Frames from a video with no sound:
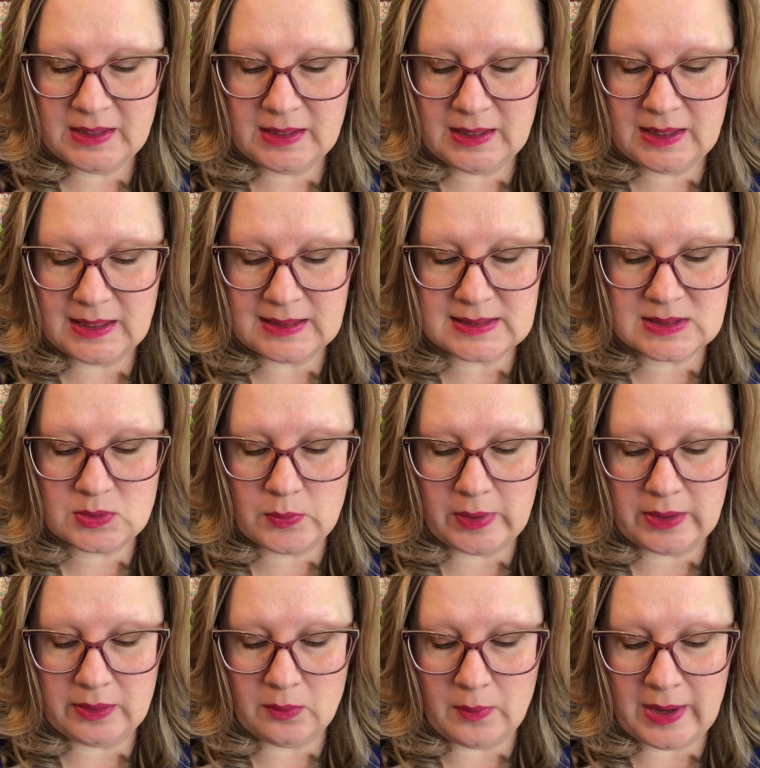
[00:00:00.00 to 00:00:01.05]
get
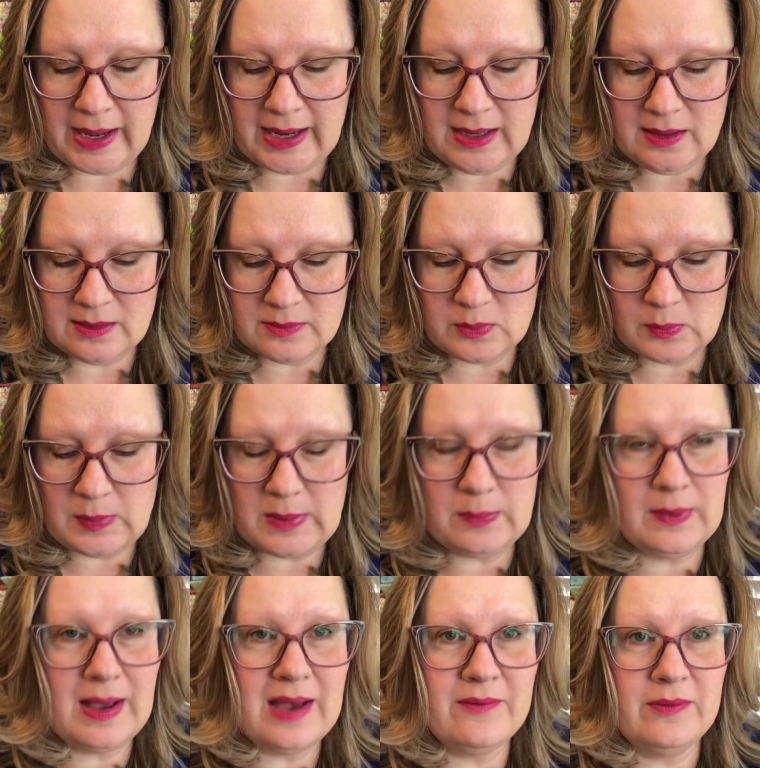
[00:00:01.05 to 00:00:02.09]
squared away. If
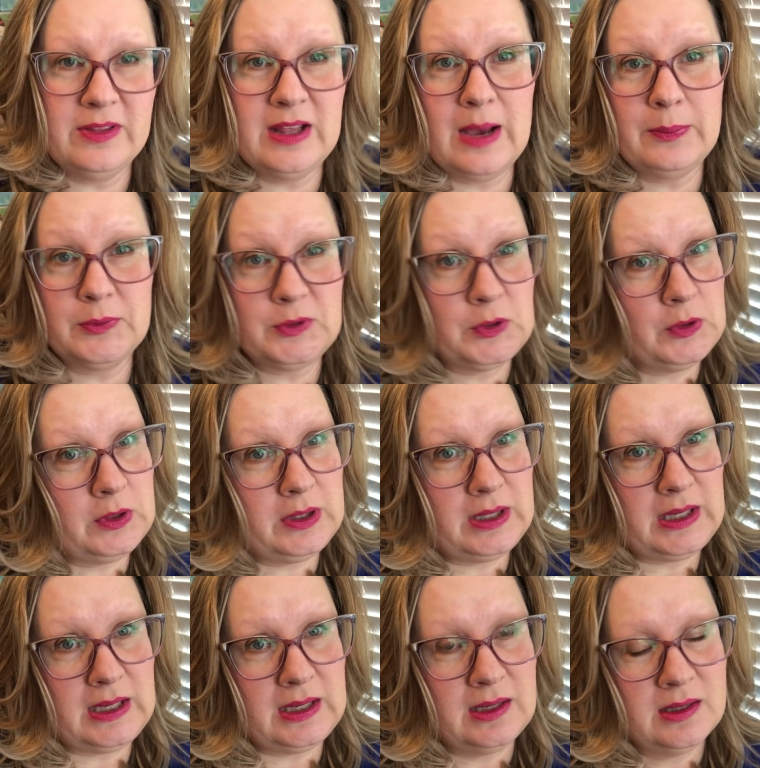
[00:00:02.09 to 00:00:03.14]
people have the
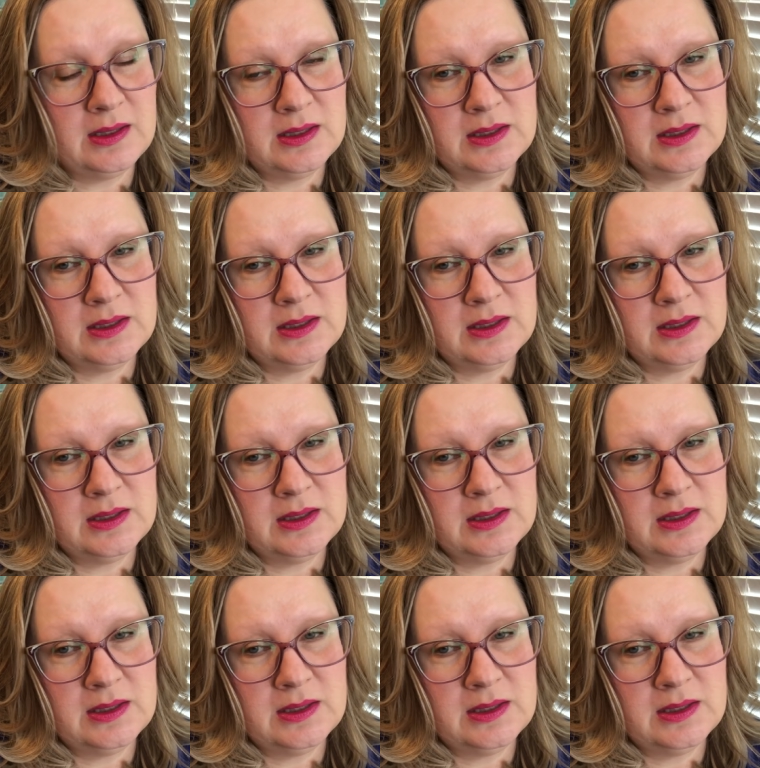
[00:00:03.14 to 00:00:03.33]
opportunity